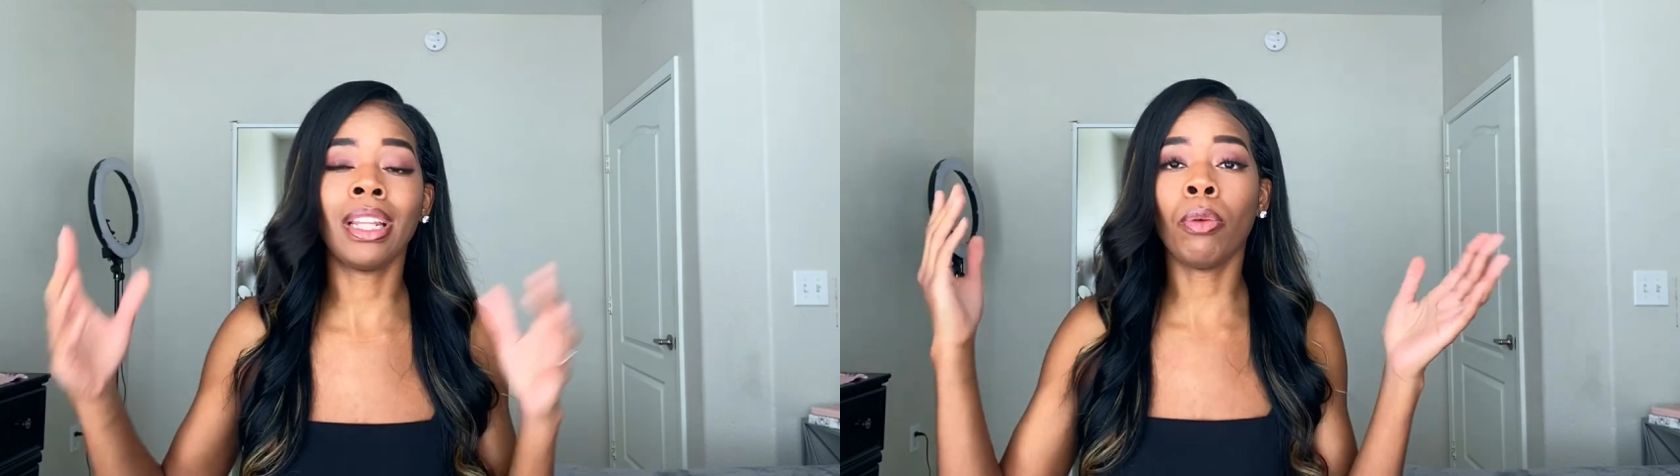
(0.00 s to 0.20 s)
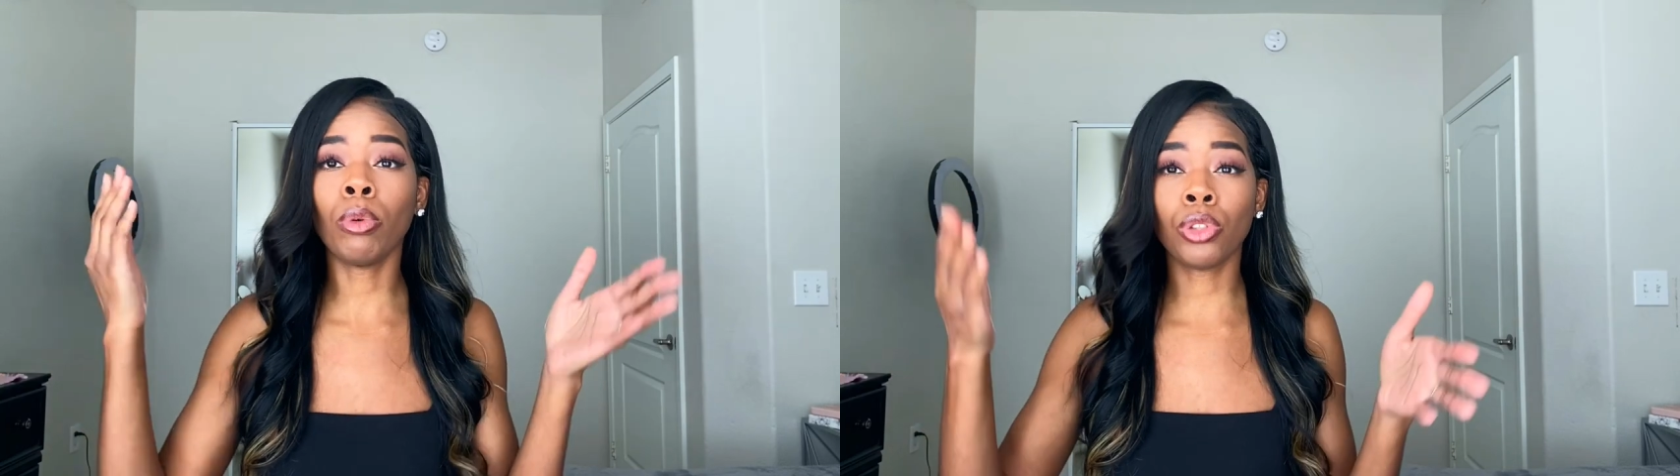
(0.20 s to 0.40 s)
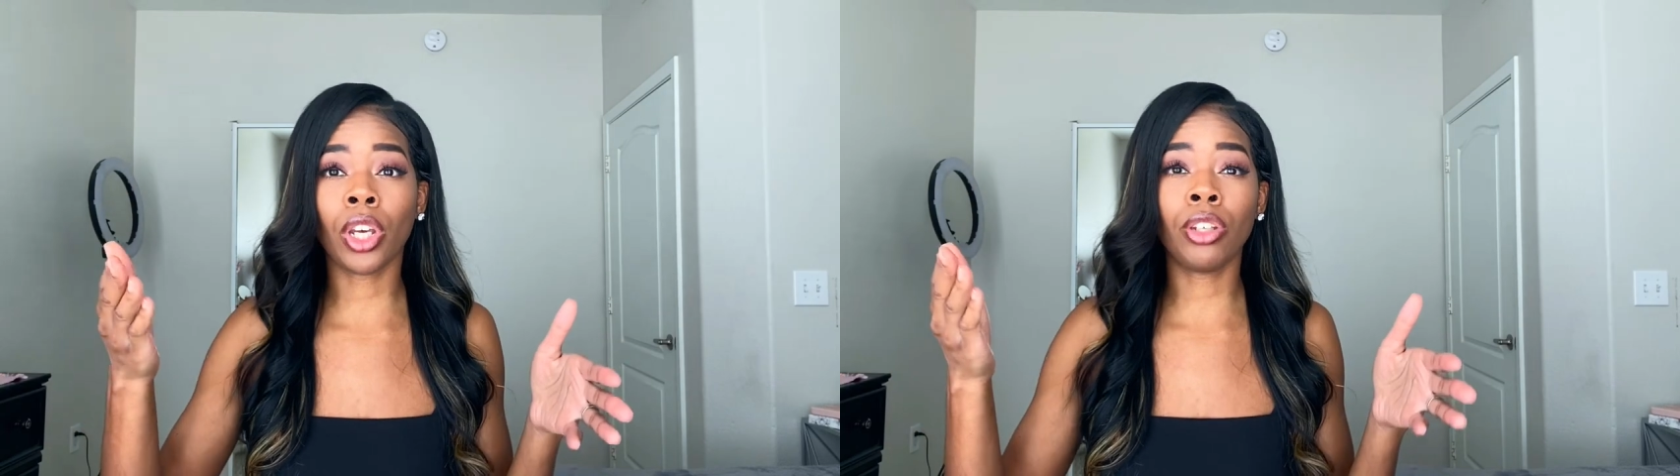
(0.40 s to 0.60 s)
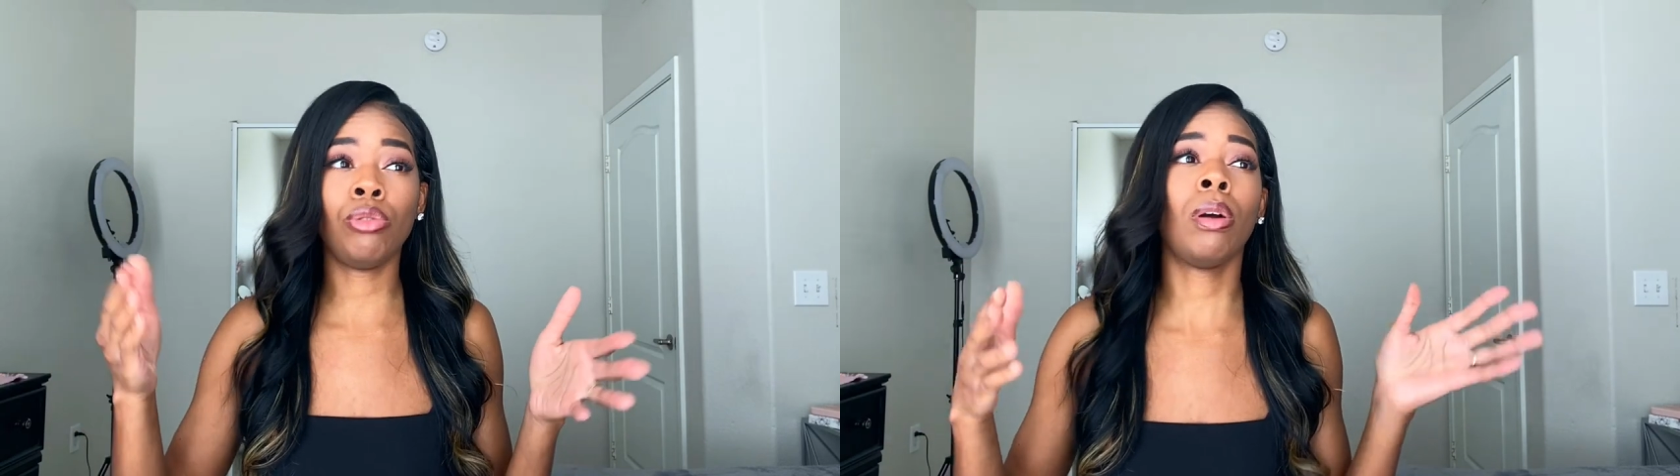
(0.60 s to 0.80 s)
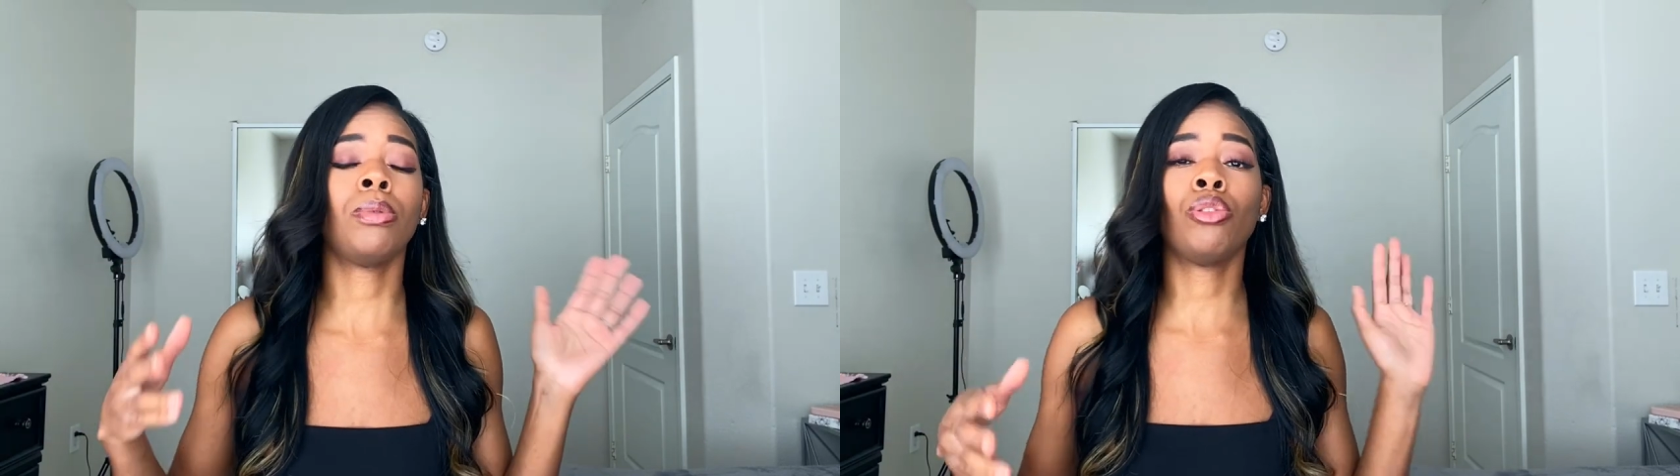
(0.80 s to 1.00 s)
and they will chase
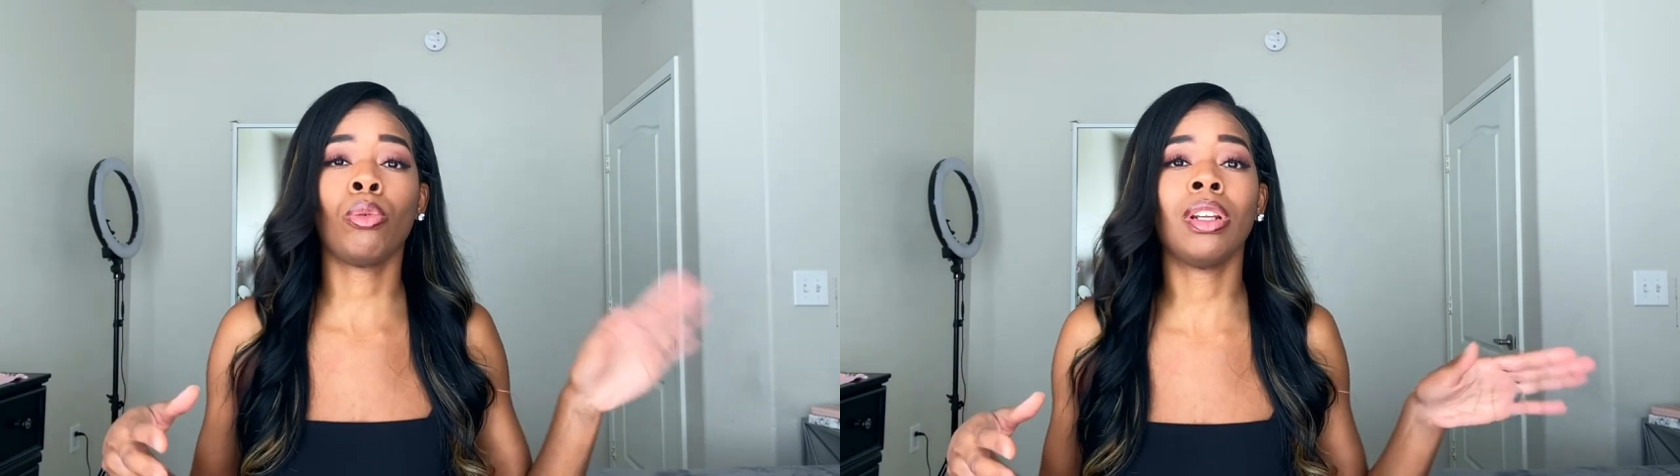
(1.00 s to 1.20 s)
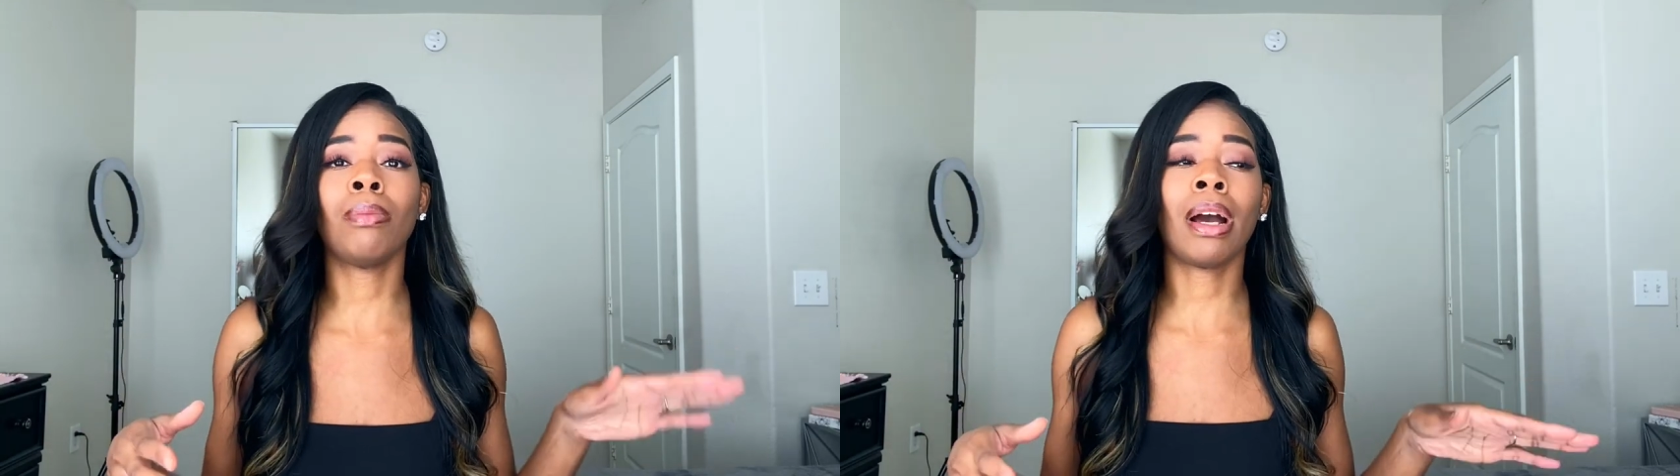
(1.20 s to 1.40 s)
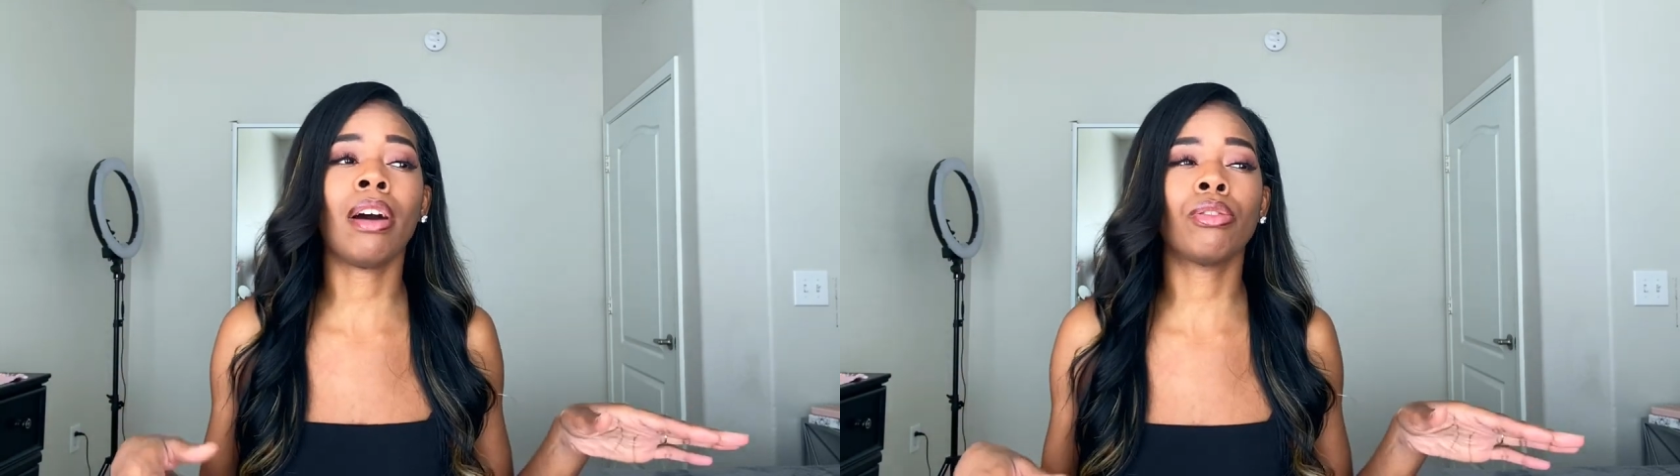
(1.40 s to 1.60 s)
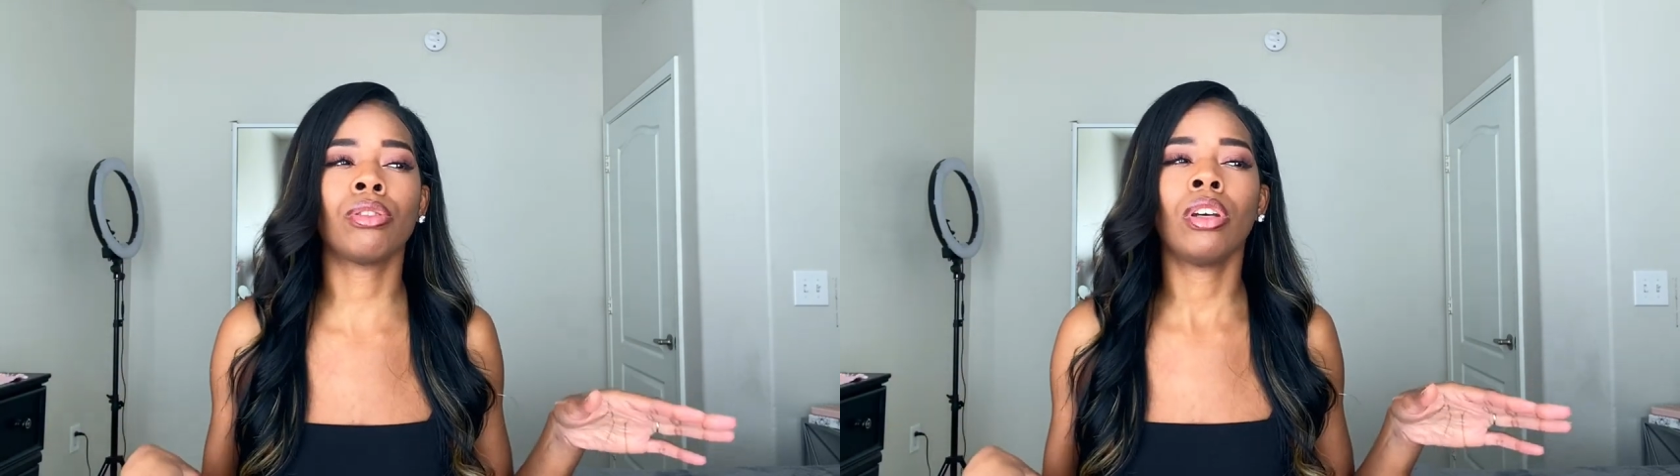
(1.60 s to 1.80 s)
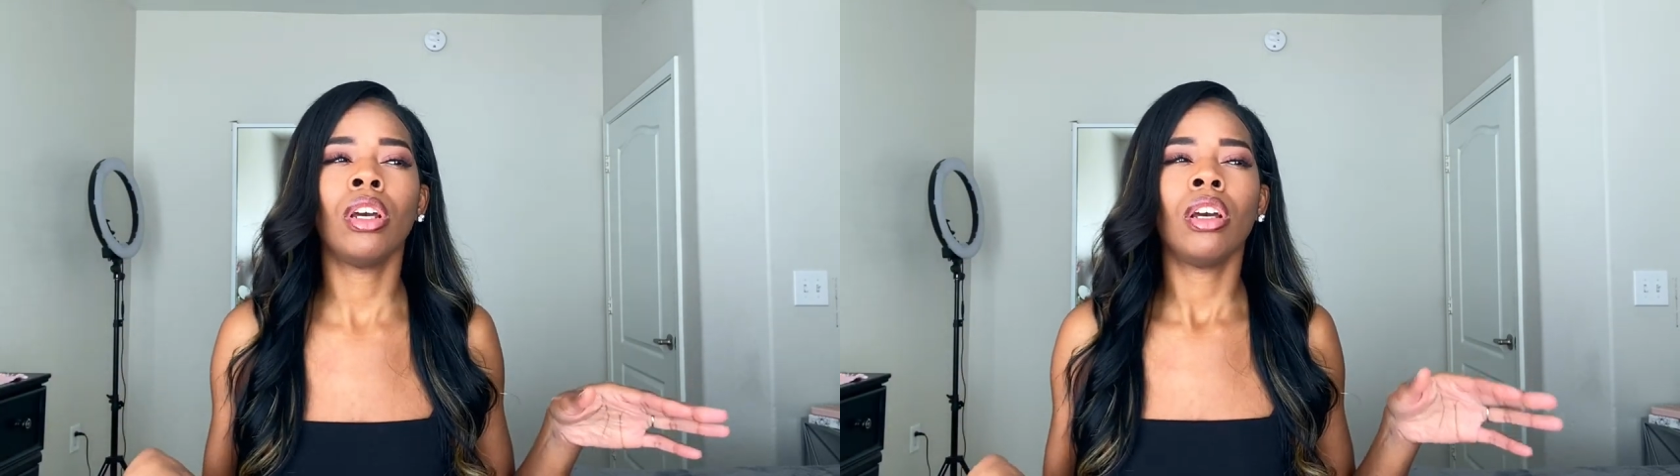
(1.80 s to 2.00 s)
you up to 20 miles.